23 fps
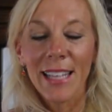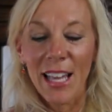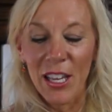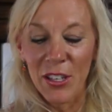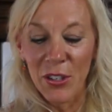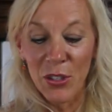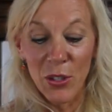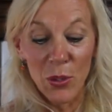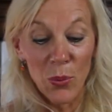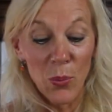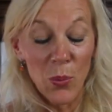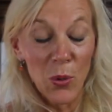Now
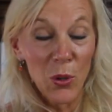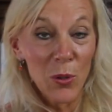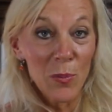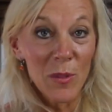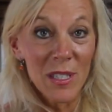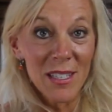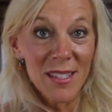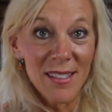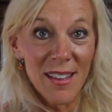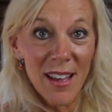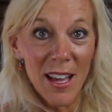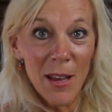you can
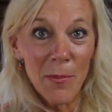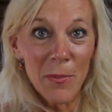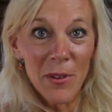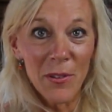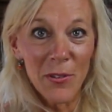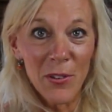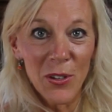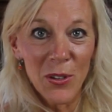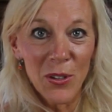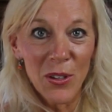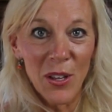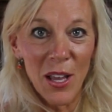warm this up
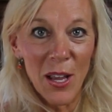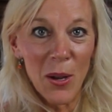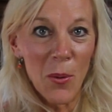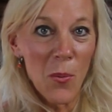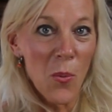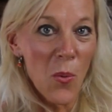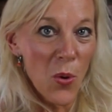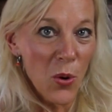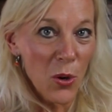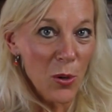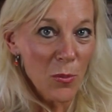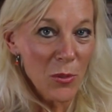if you
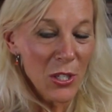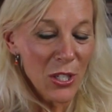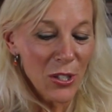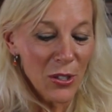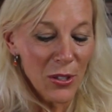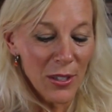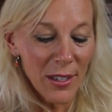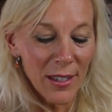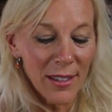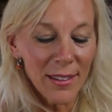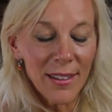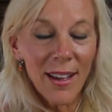like warm
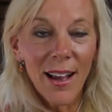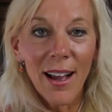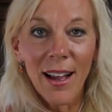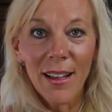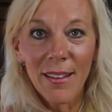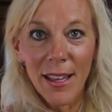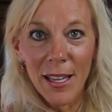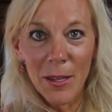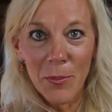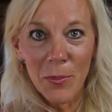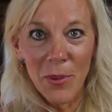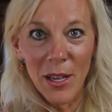tuna.
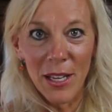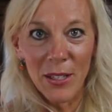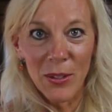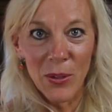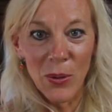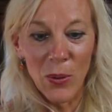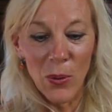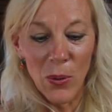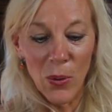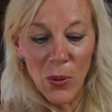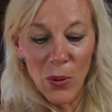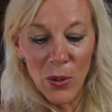I like
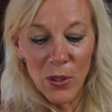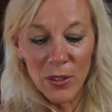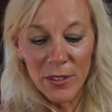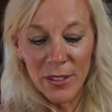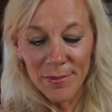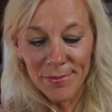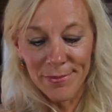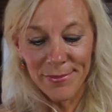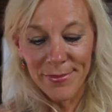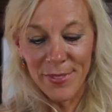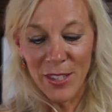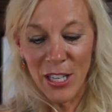mine
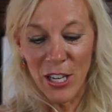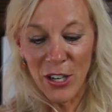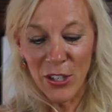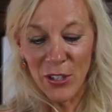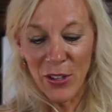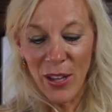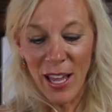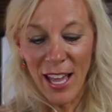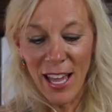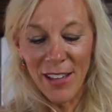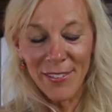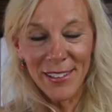cold. There
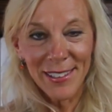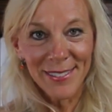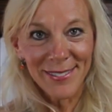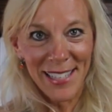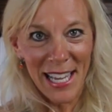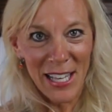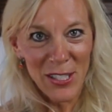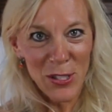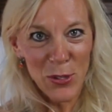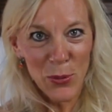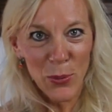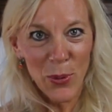you have it.
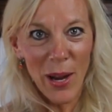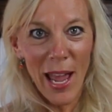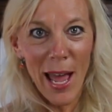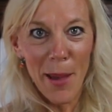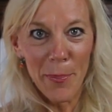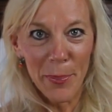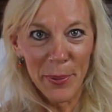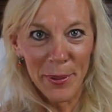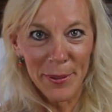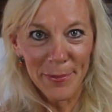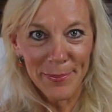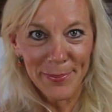That's a
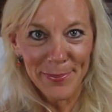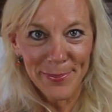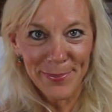wrap.